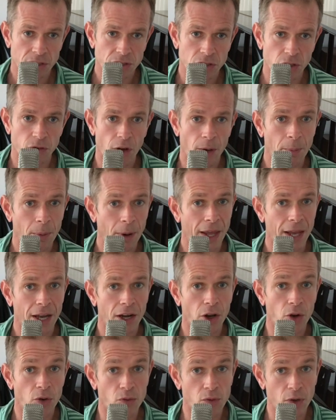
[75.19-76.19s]
So if I play a
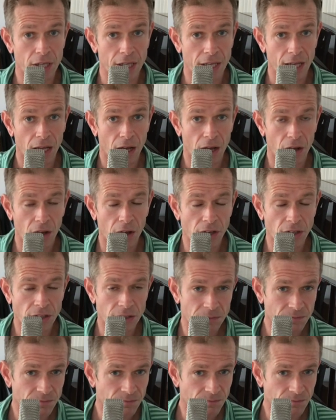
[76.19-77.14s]
note really hard,